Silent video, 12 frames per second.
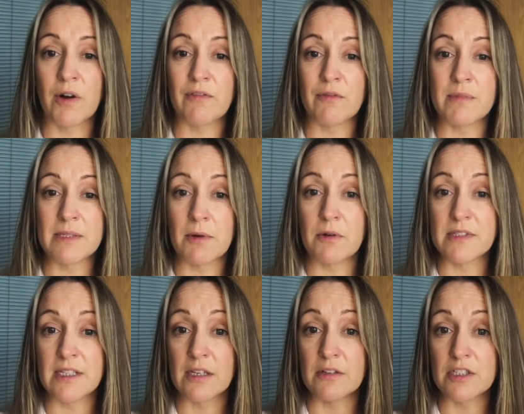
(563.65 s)
of a bespoke
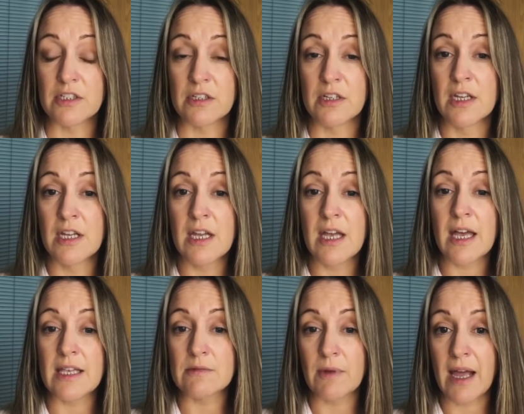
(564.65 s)
solution
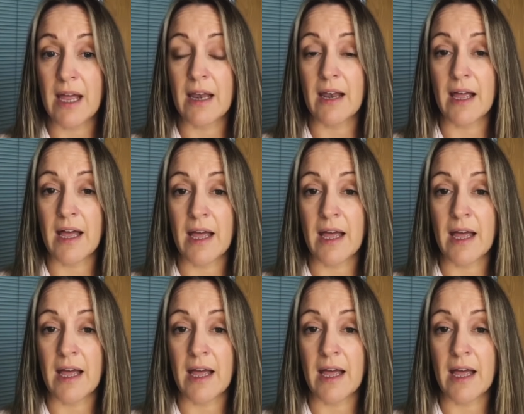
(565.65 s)
as well,